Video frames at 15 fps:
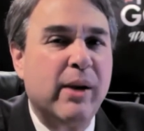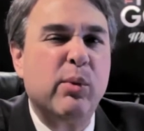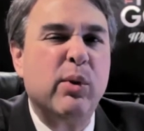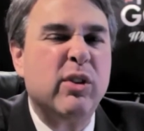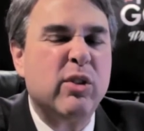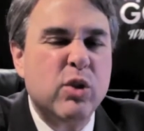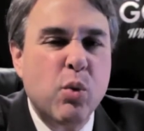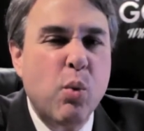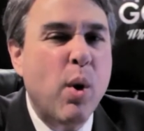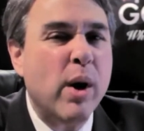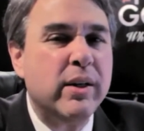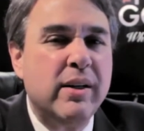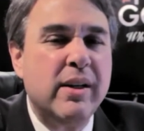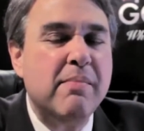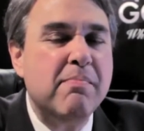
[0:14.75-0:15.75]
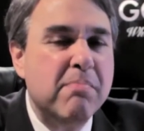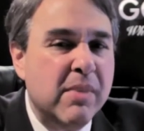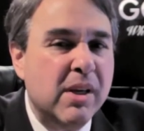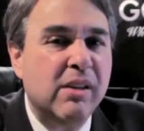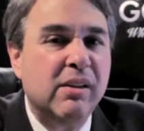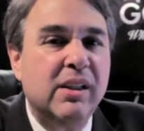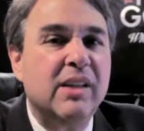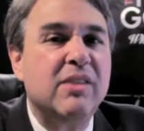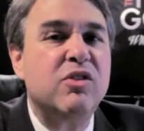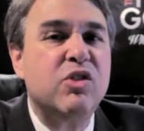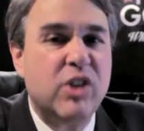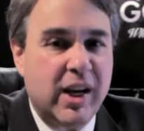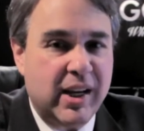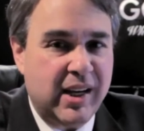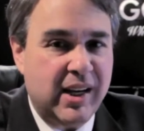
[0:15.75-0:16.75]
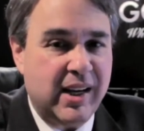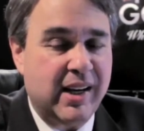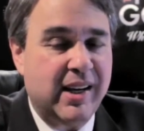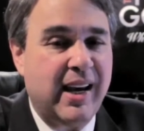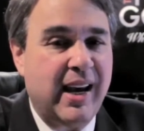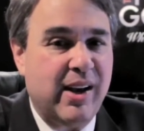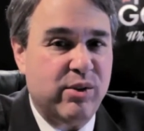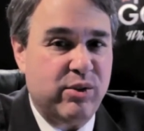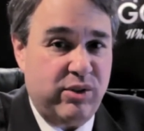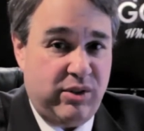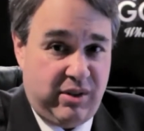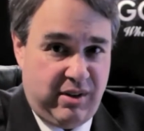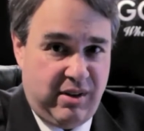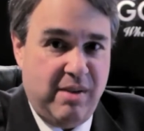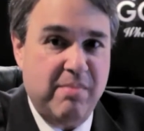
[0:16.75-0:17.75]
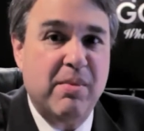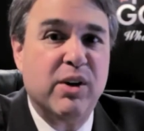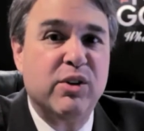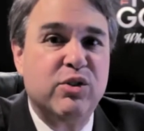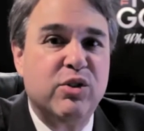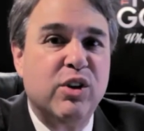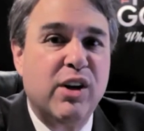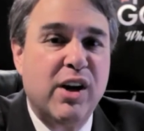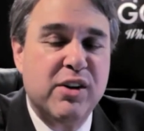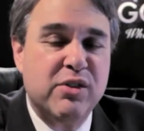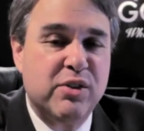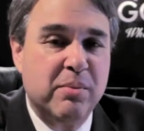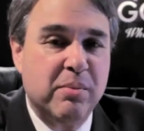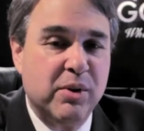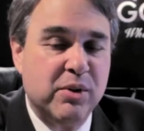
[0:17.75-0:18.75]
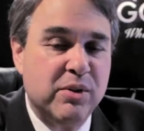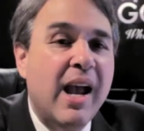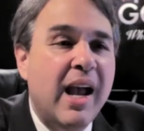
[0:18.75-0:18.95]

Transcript: with 20 million checking accounts amongst your customers.